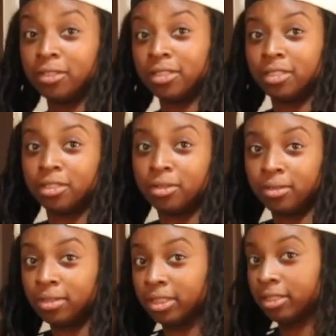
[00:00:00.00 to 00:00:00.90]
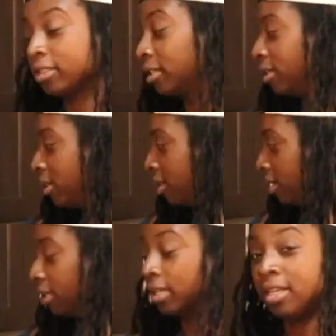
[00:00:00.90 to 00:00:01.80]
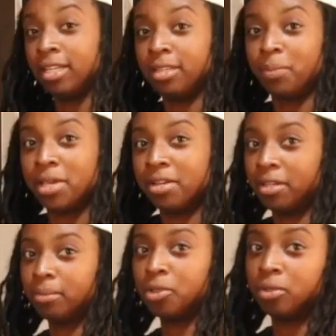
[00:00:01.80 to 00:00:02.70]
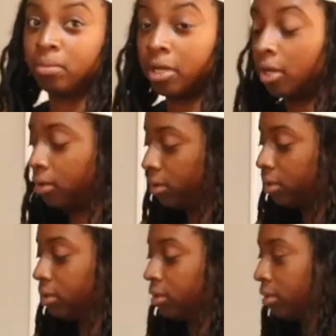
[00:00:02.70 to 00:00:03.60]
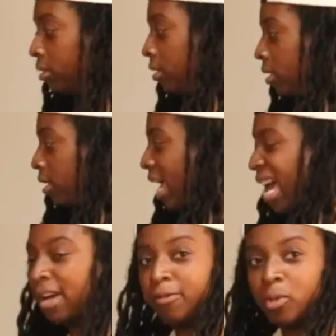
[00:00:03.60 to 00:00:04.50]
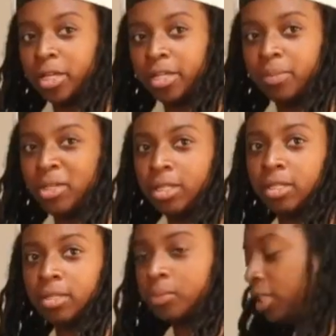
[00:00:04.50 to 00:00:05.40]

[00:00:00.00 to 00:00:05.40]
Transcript: you wanna do, heat the pan up to about halfway, medium